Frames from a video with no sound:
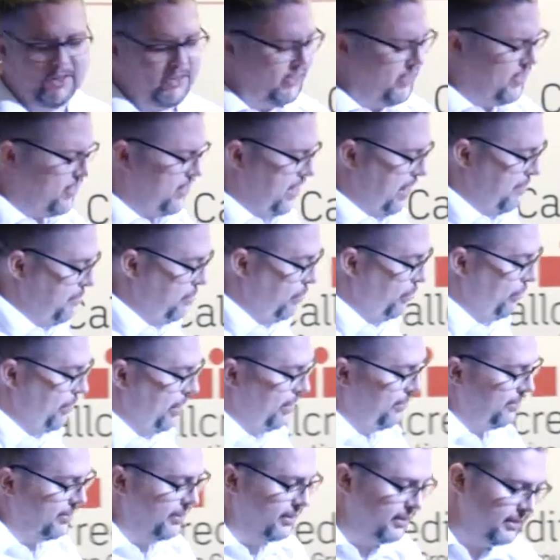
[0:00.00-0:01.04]
because it's the same all
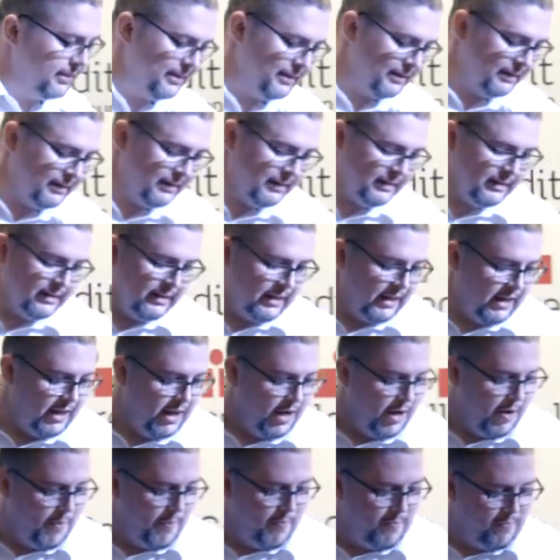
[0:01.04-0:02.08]
round.
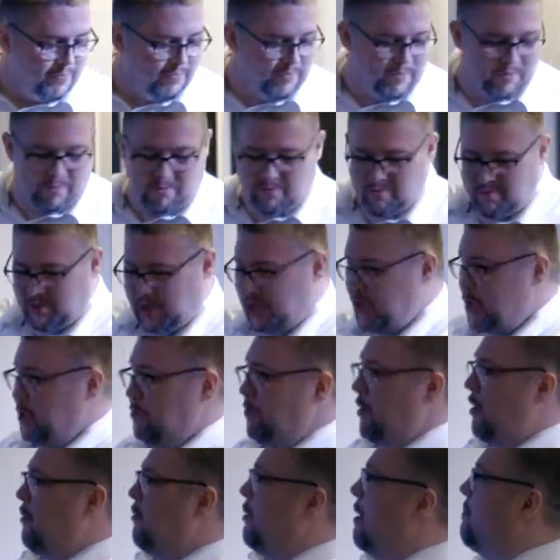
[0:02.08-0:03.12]
Um, you could
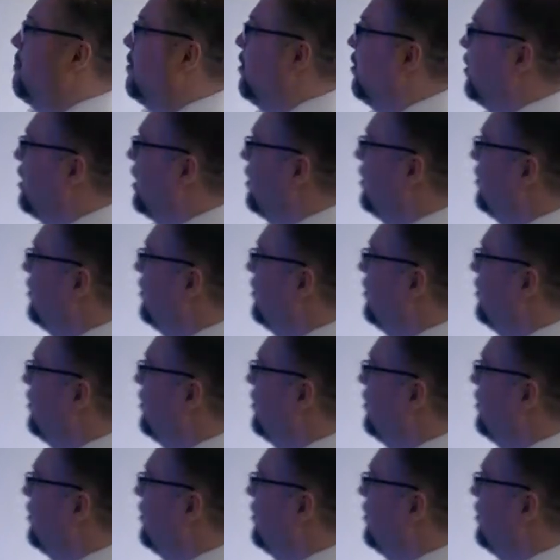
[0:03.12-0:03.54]
just put one block